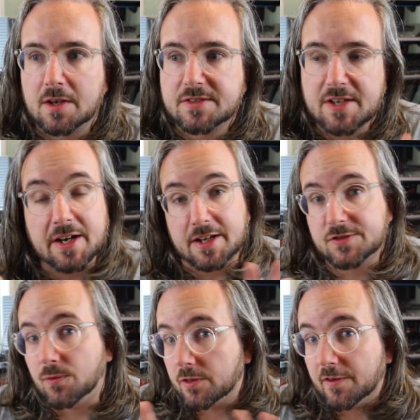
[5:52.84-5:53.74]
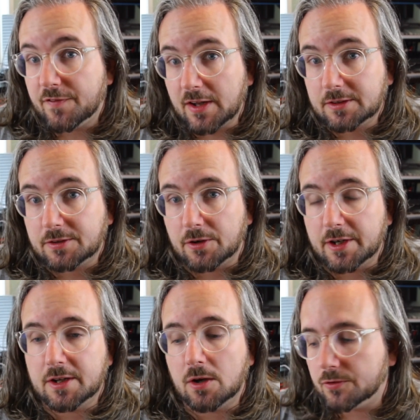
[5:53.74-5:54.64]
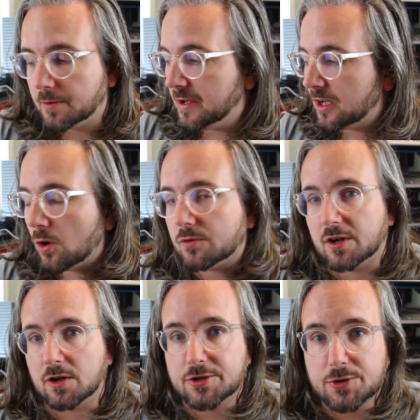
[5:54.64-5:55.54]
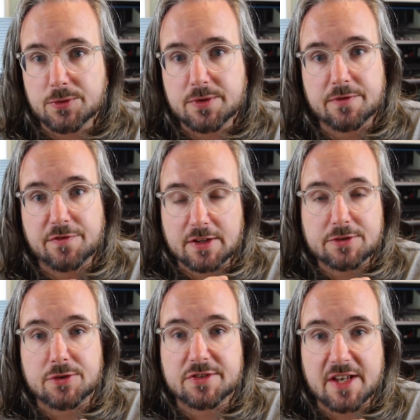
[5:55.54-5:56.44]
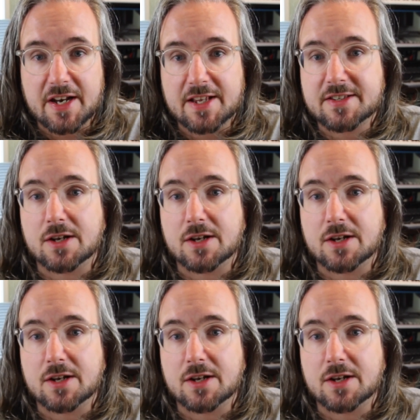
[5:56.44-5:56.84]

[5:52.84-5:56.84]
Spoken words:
settings for the filter. On the Minilogue there are 2 filter settings,